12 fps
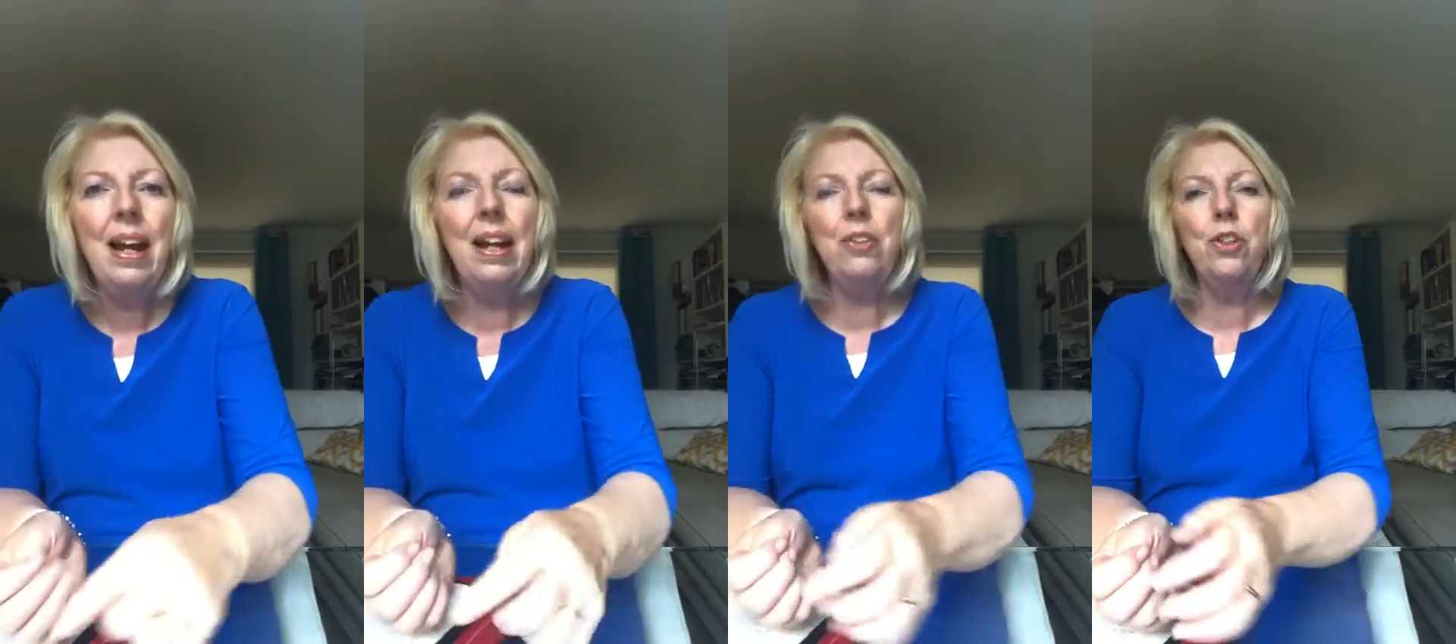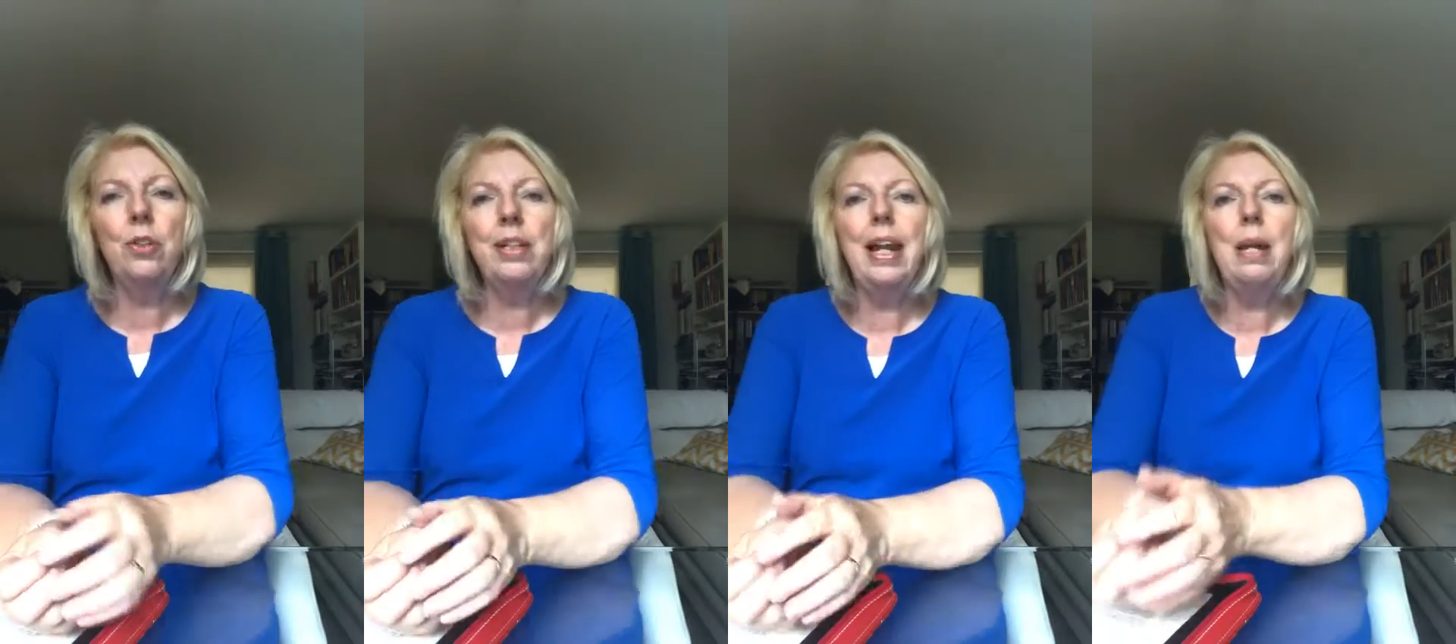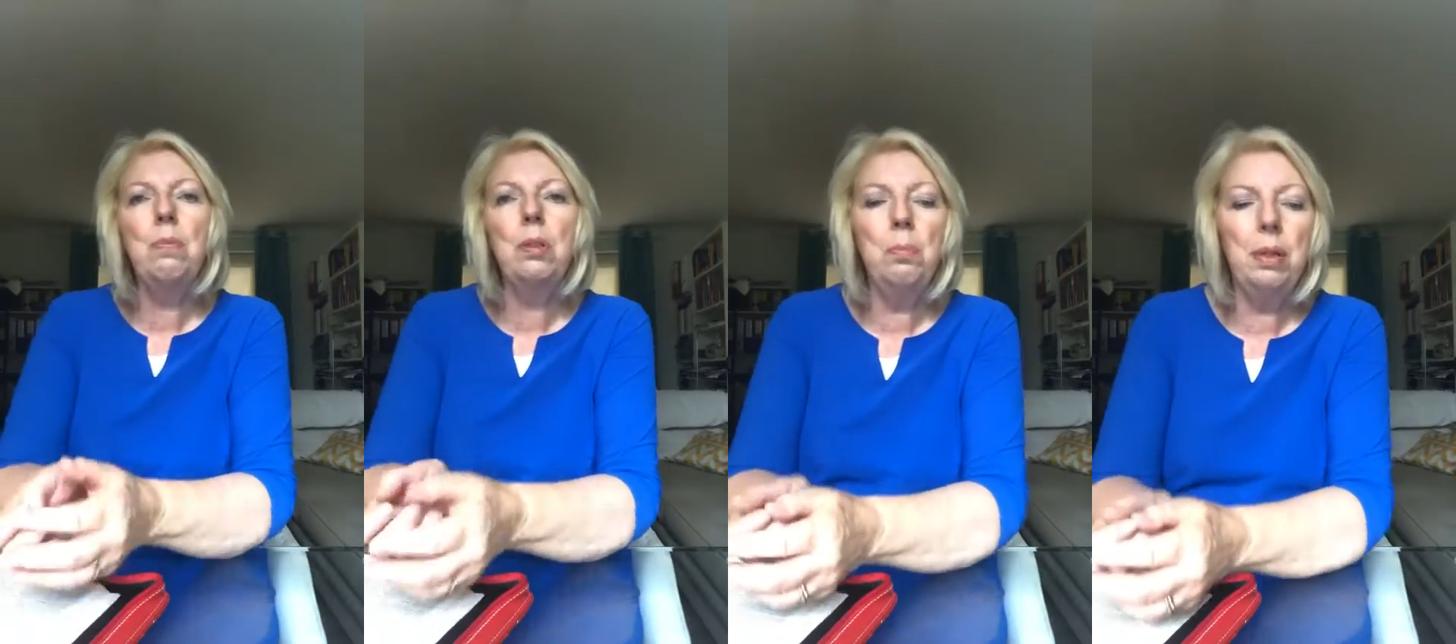and your
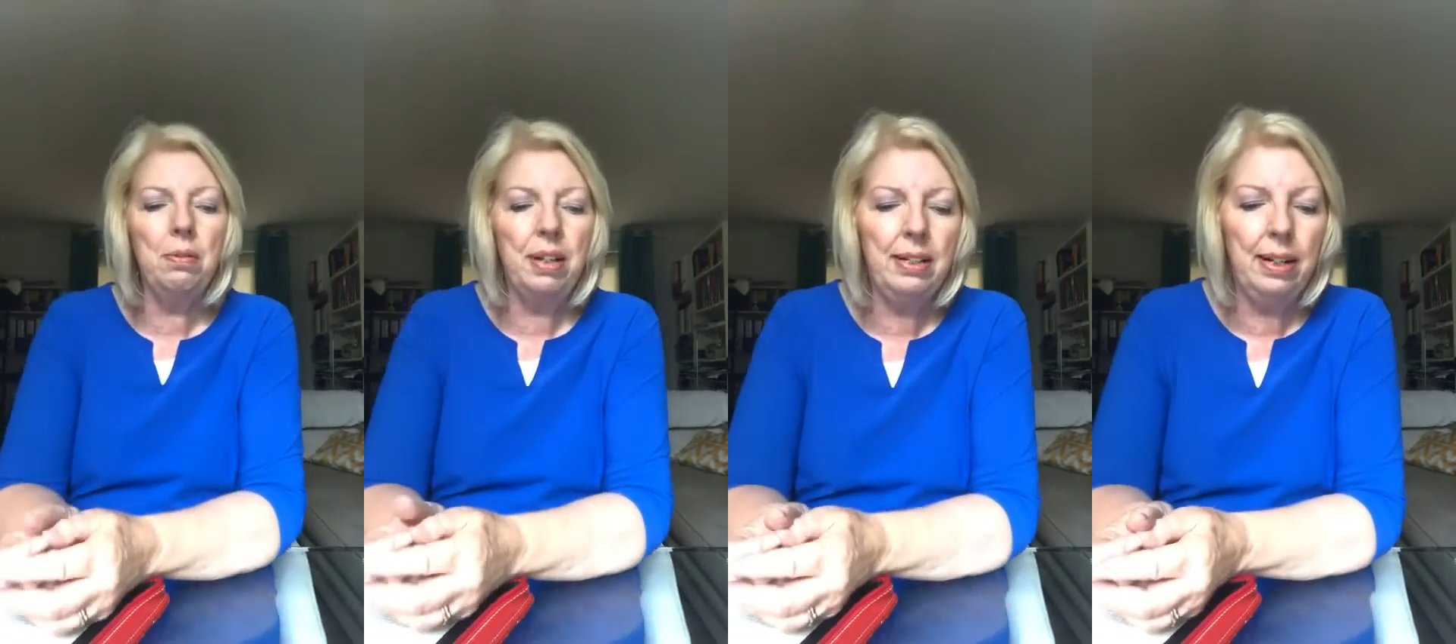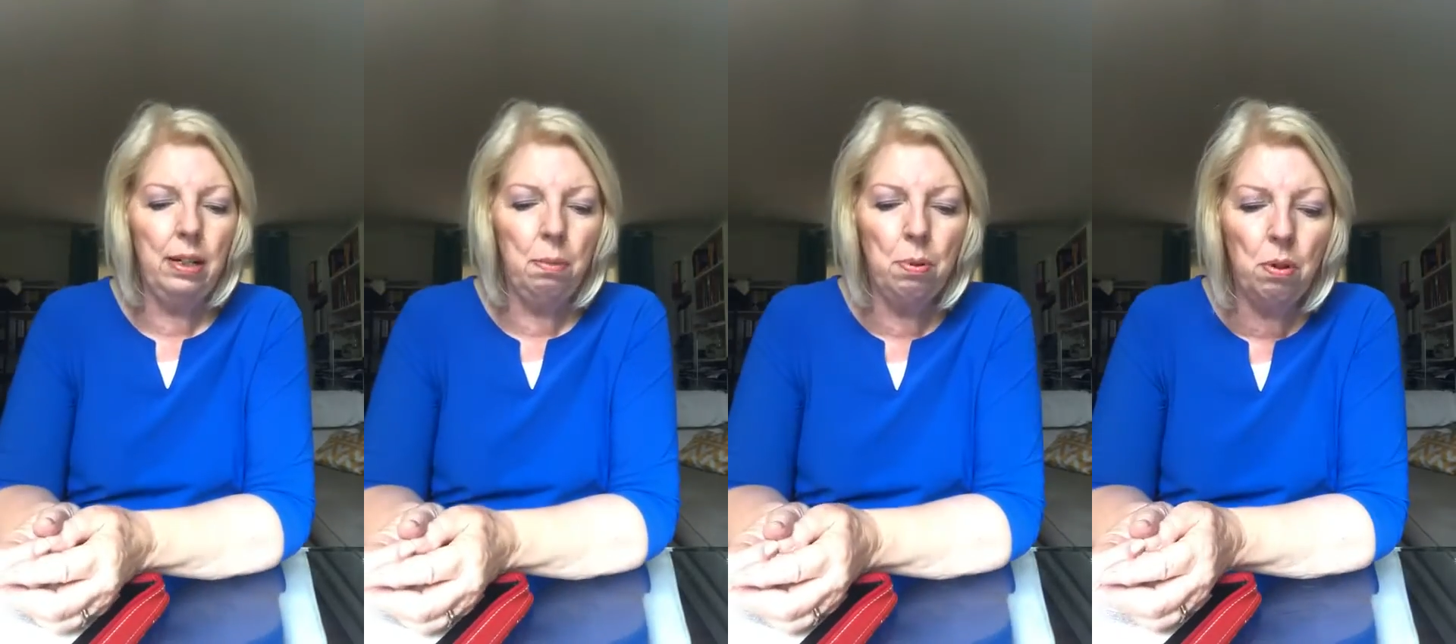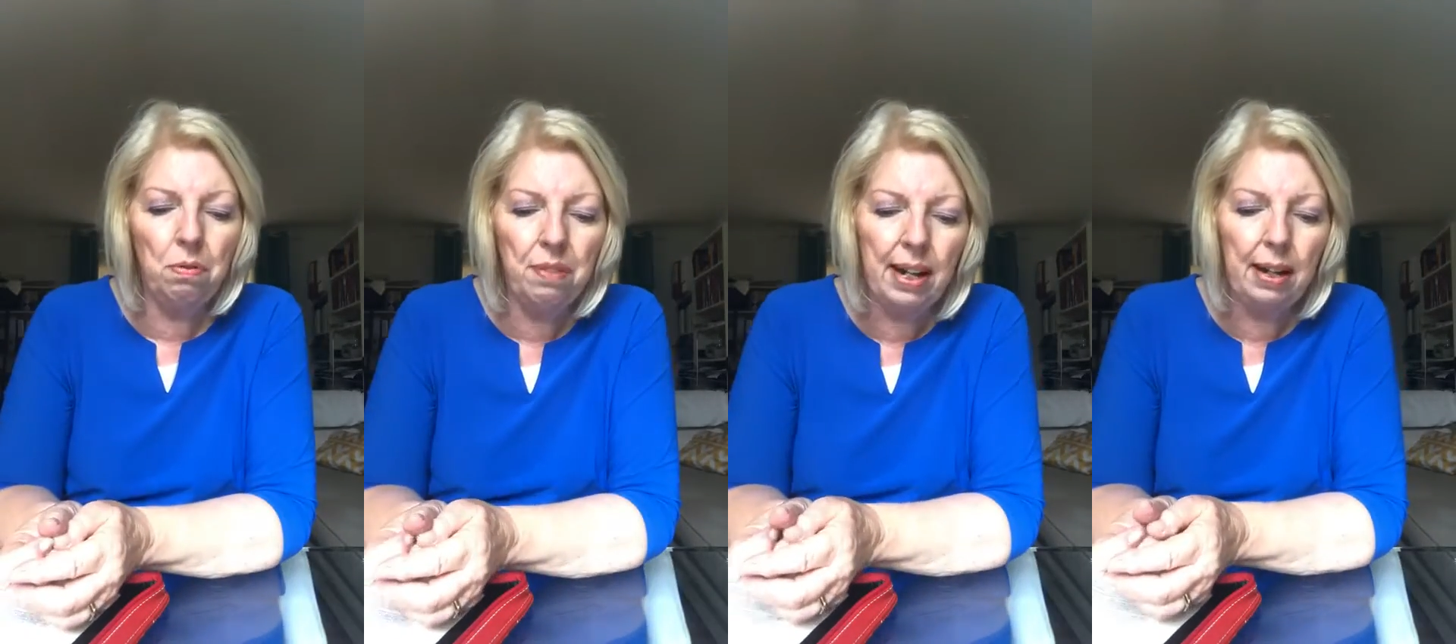name will be written in the
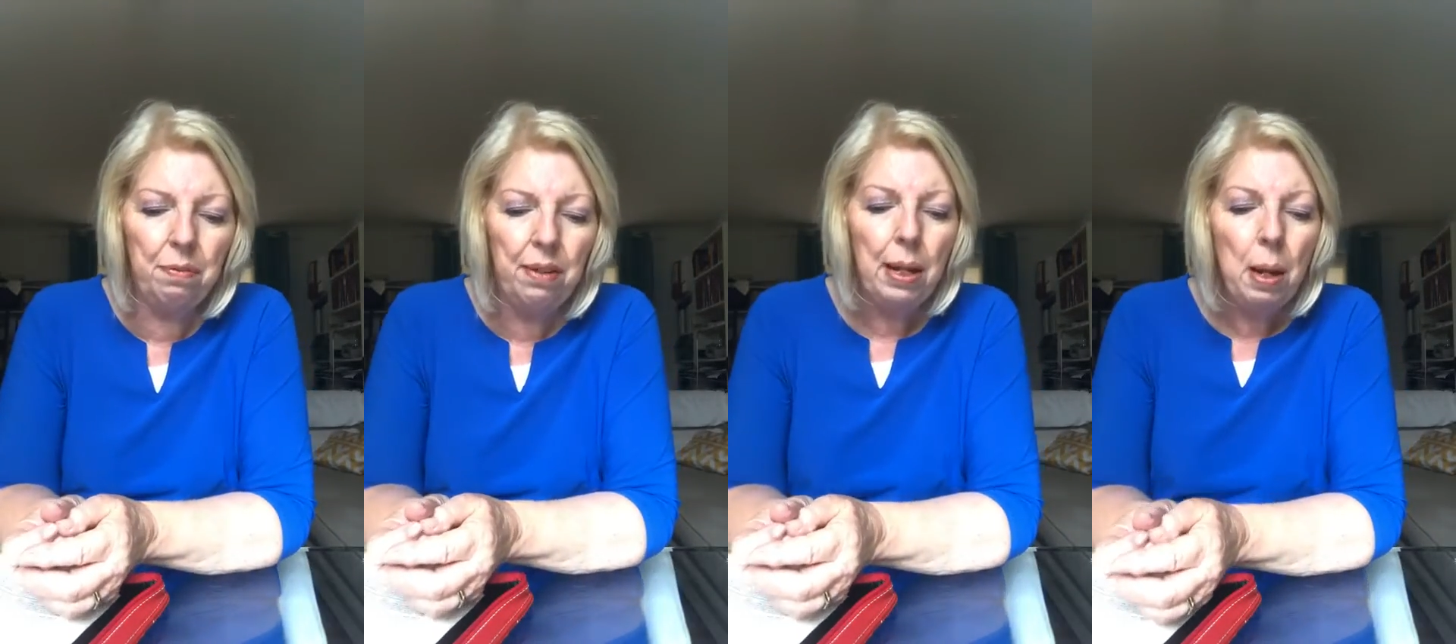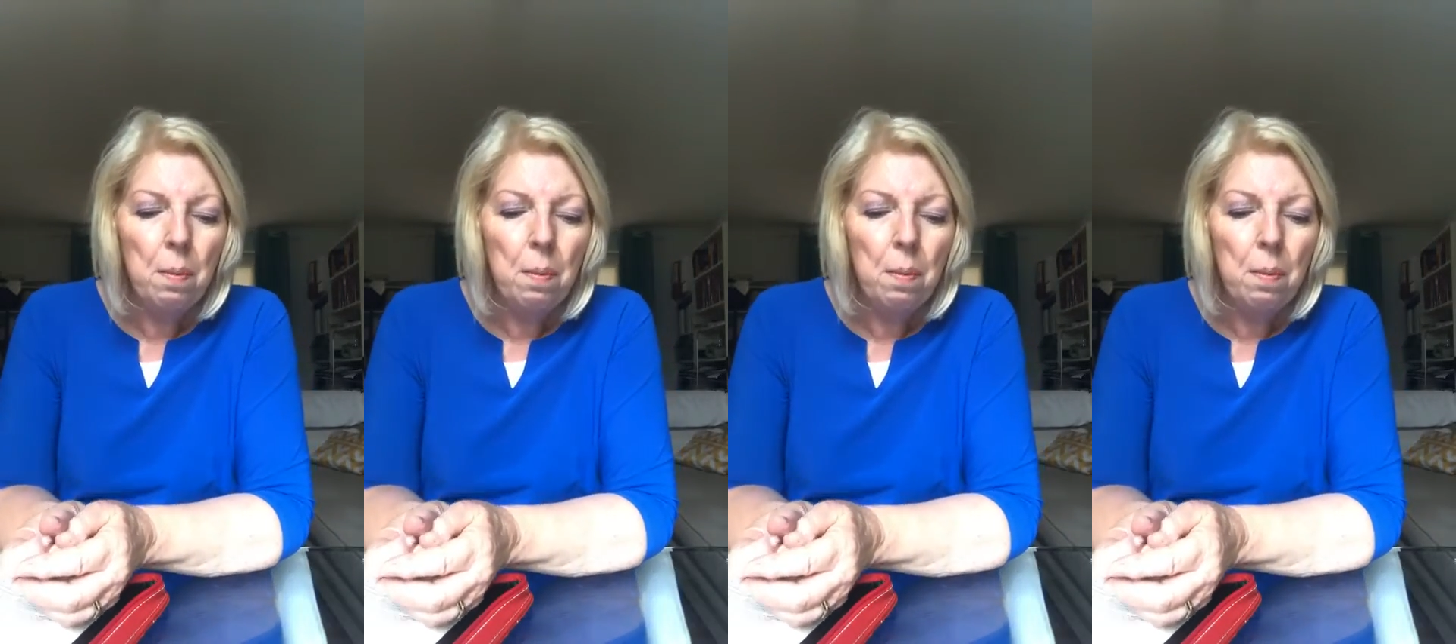book of life.